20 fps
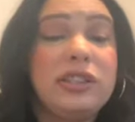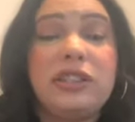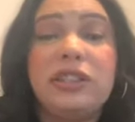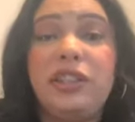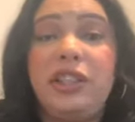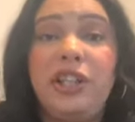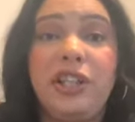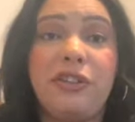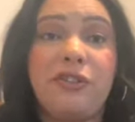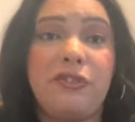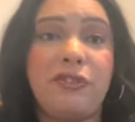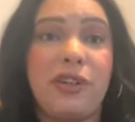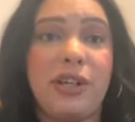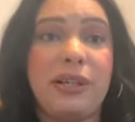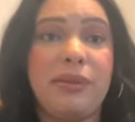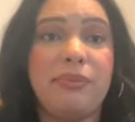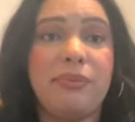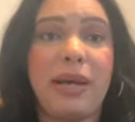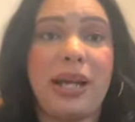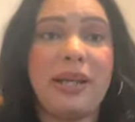your
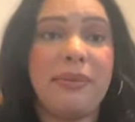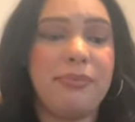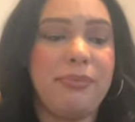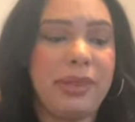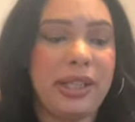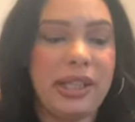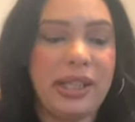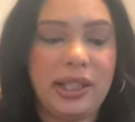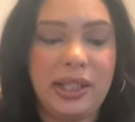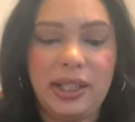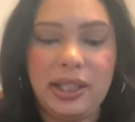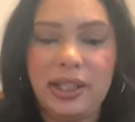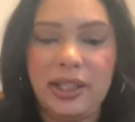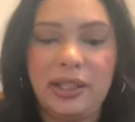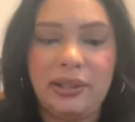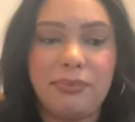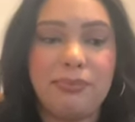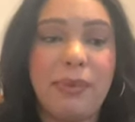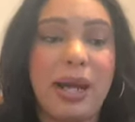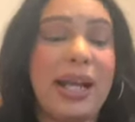friend
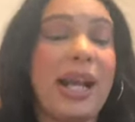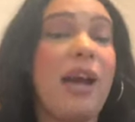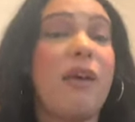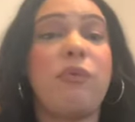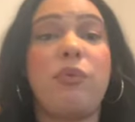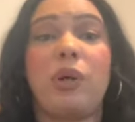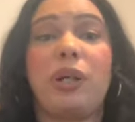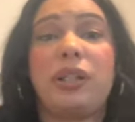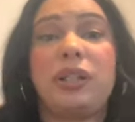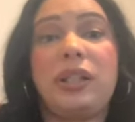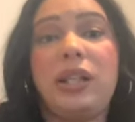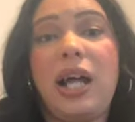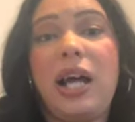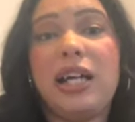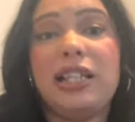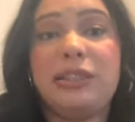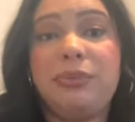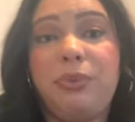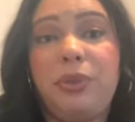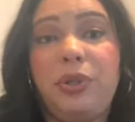might have worked in a
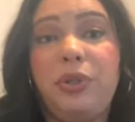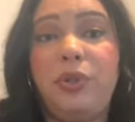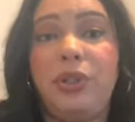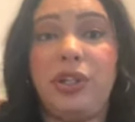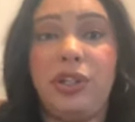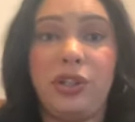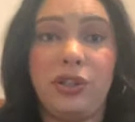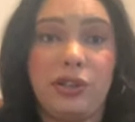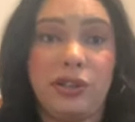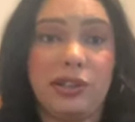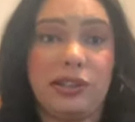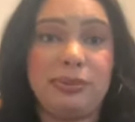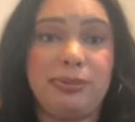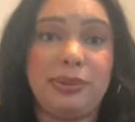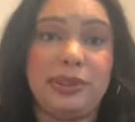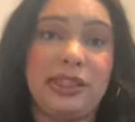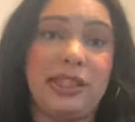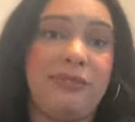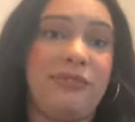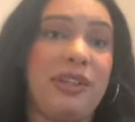hospital and know a
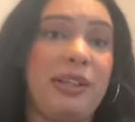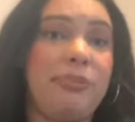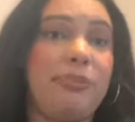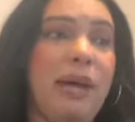specific